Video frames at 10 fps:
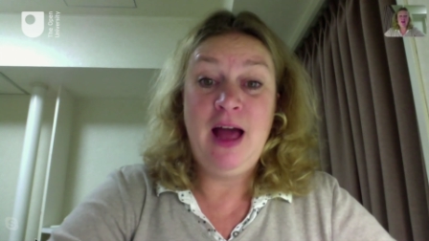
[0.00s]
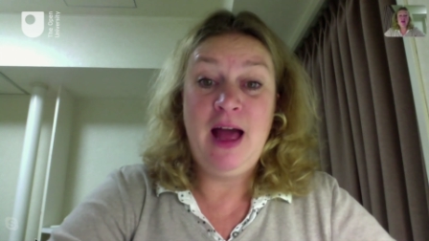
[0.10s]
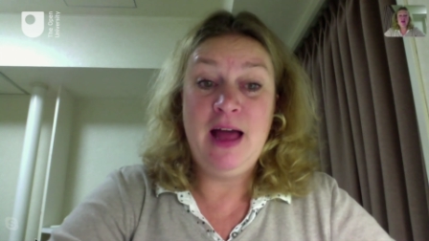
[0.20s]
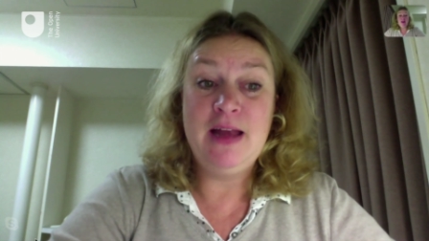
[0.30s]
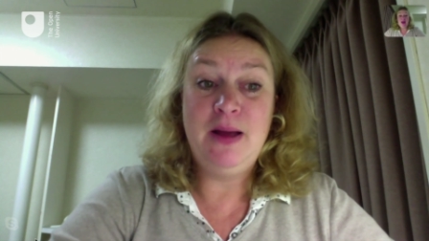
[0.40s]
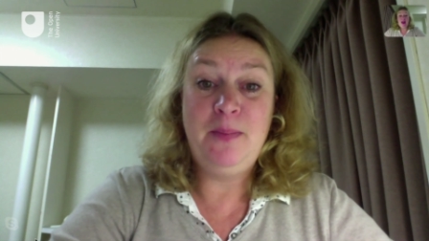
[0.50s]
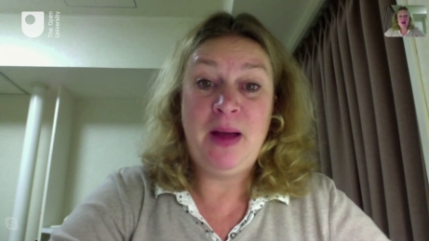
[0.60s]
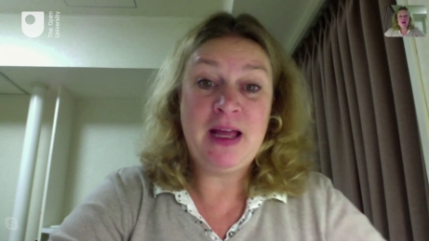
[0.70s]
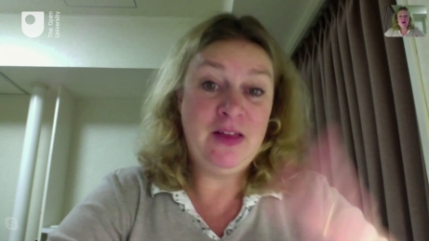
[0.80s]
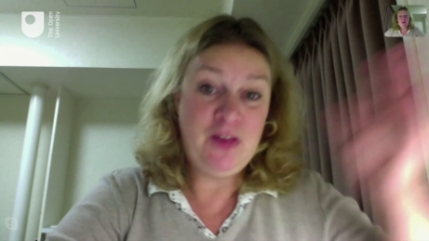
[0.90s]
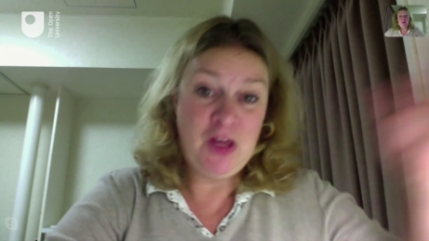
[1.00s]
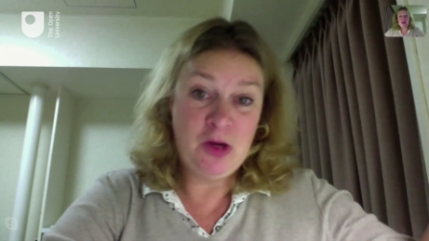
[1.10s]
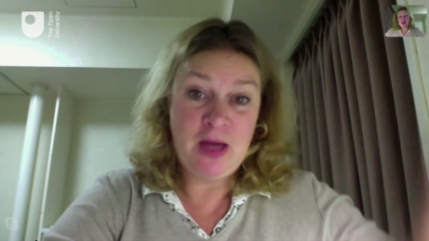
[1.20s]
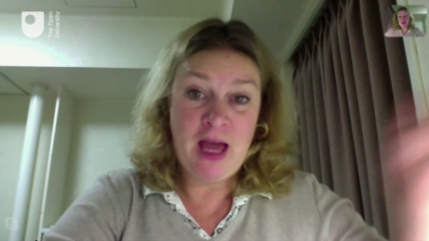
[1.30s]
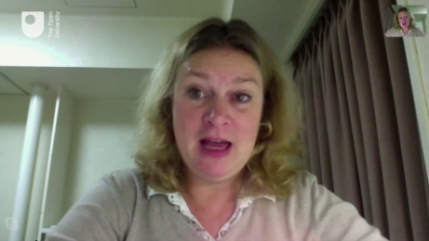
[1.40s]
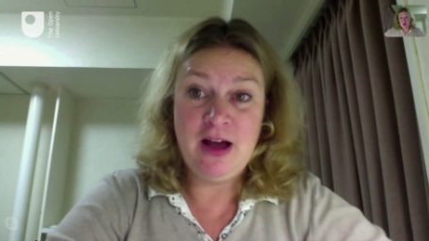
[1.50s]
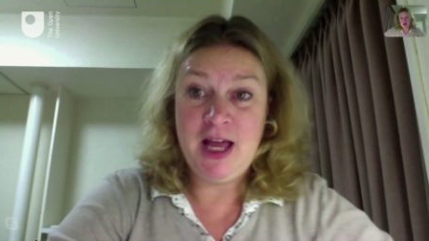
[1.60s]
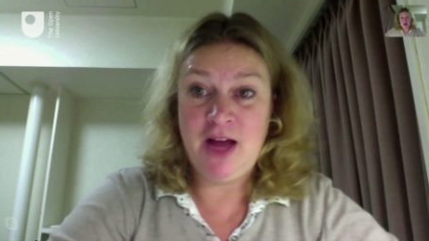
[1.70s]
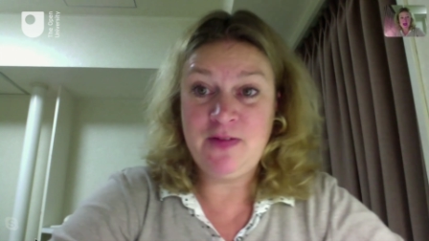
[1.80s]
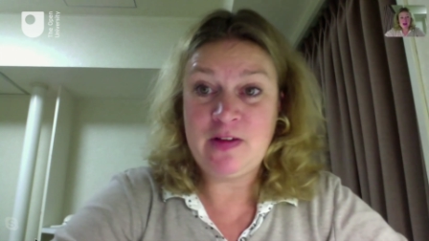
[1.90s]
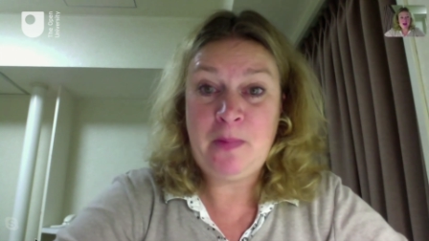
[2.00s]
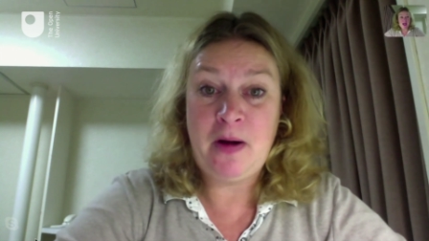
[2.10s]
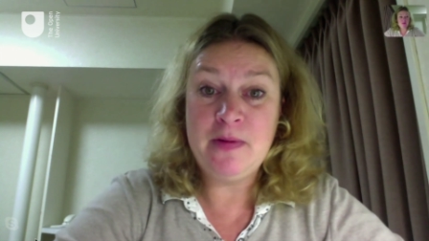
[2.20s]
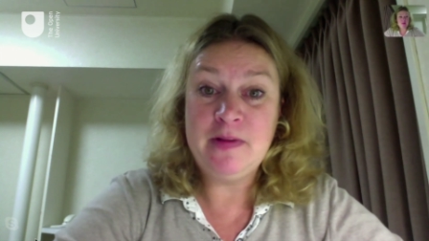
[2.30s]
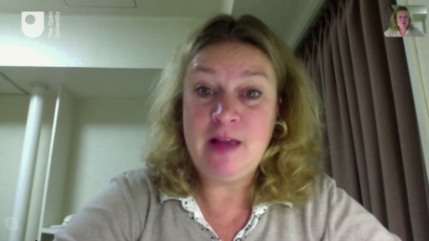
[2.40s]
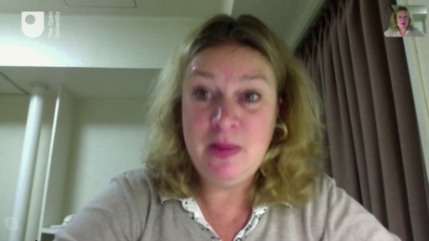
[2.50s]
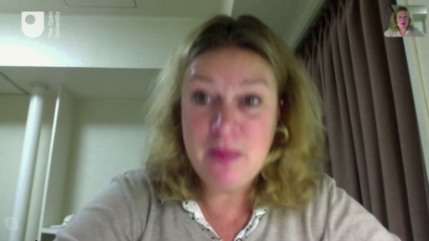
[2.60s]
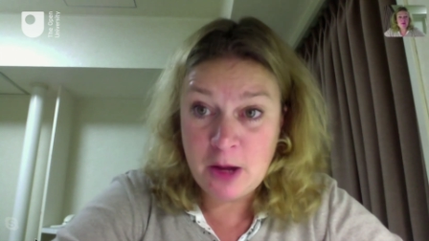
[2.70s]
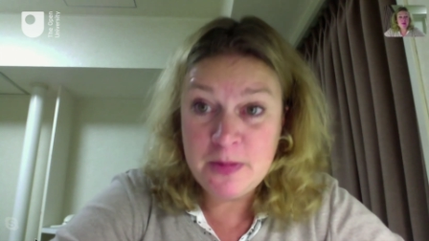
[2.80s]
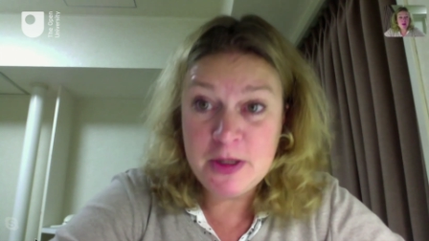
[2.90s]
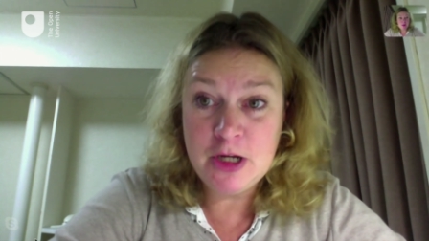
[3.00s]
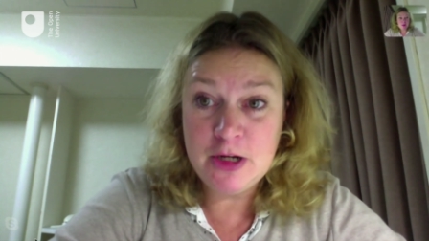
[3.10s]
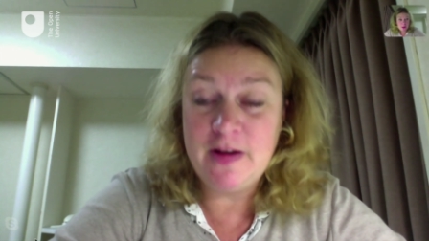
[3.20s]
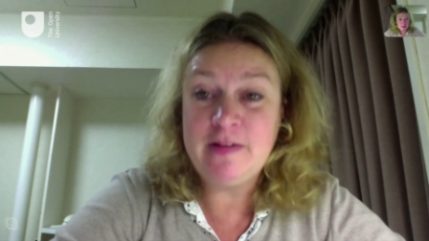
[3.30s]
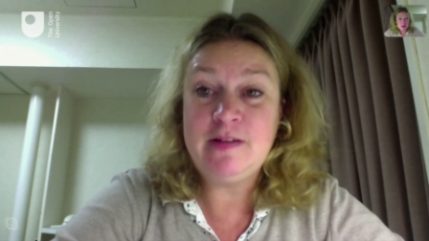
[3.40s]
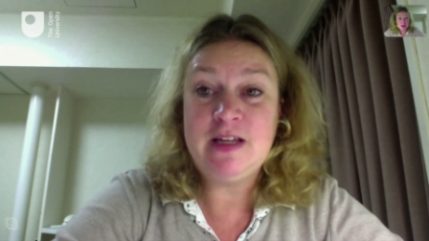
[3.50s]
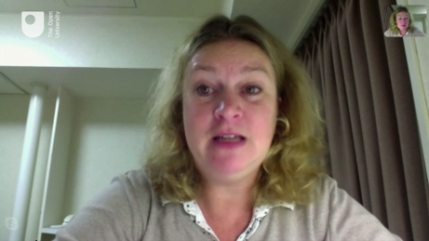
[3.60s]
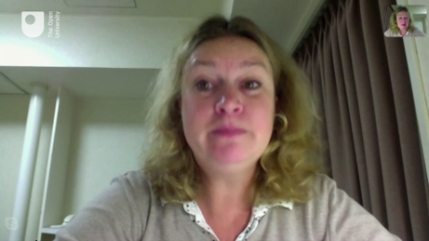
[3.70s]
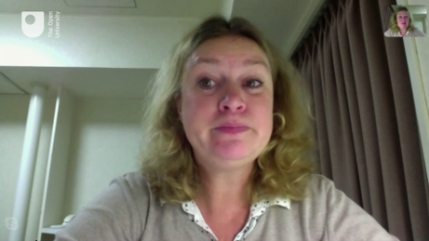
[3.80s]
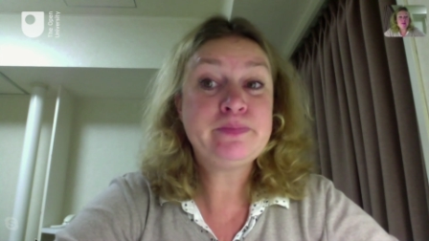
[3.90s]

And uh, back in the UK, I have experiments in the Open University,